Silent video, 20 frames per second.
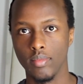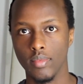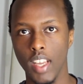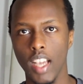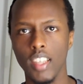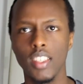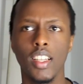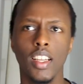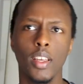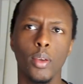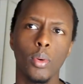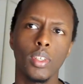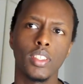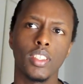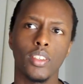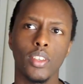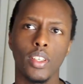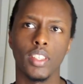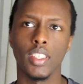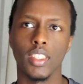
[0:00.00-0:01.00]
Actually, he was
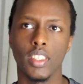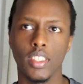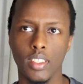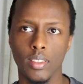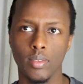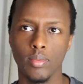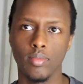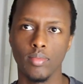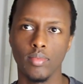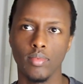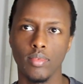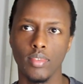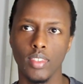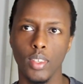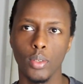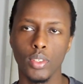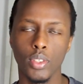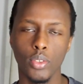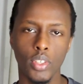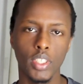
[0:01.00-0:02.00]
the greatest.
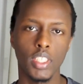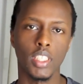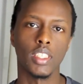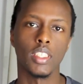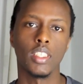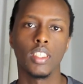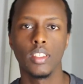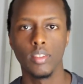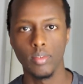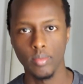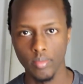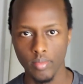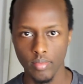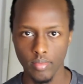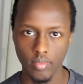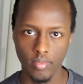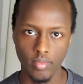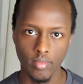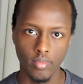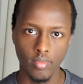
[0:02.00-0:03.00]
He was the richest.
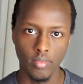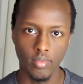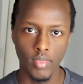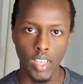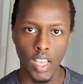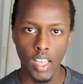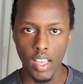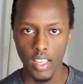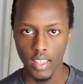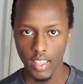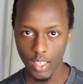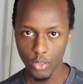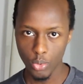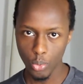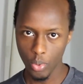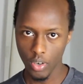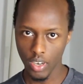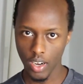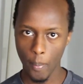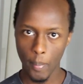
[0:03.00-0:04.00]
That's
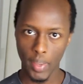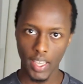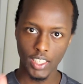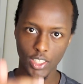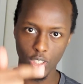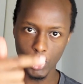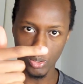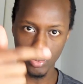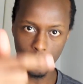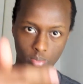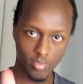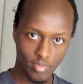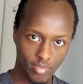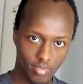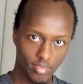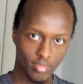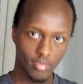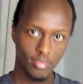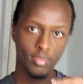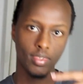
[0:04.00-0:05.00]
what we're coming into.
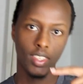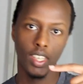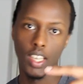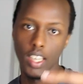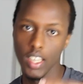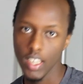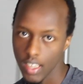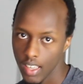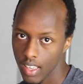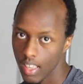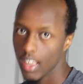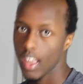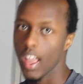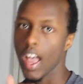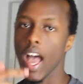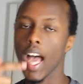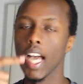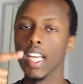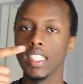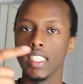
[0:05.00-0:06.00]

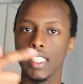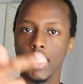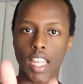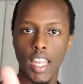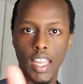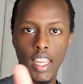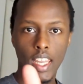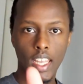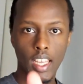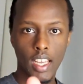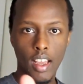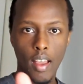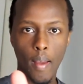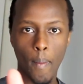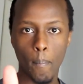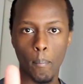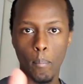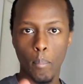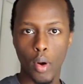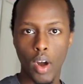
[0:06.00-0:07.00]
As the
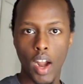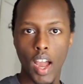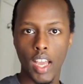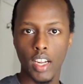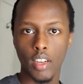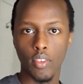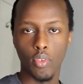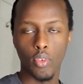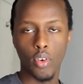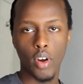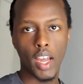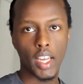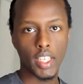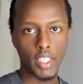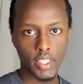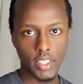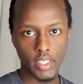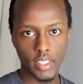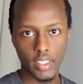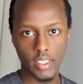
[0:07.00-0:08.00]
bride of
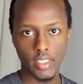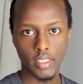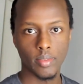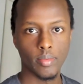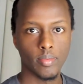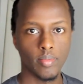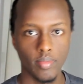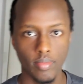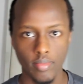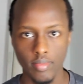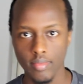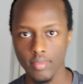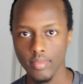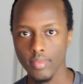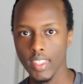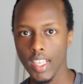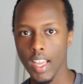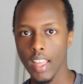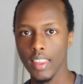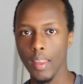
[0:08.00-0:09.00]
Christ.
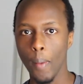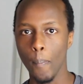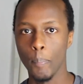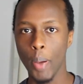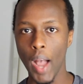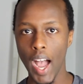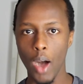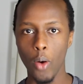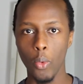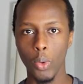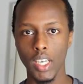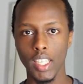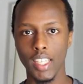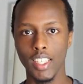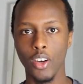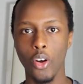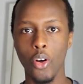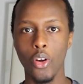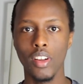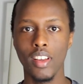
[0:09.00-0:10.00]
The power,
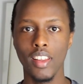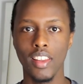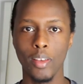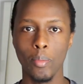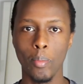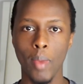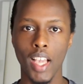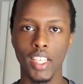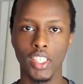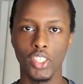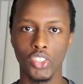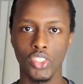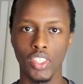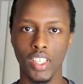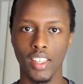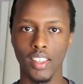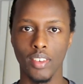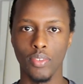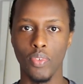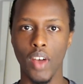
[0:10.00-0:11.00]
the honor, the
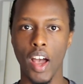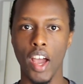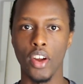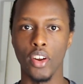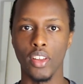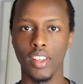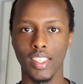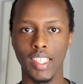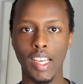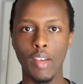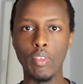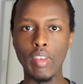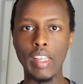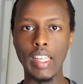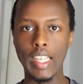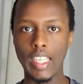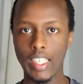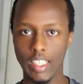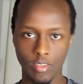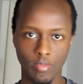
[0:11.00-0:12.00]
majesty, the fire, the
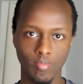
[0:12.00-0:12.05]
everything.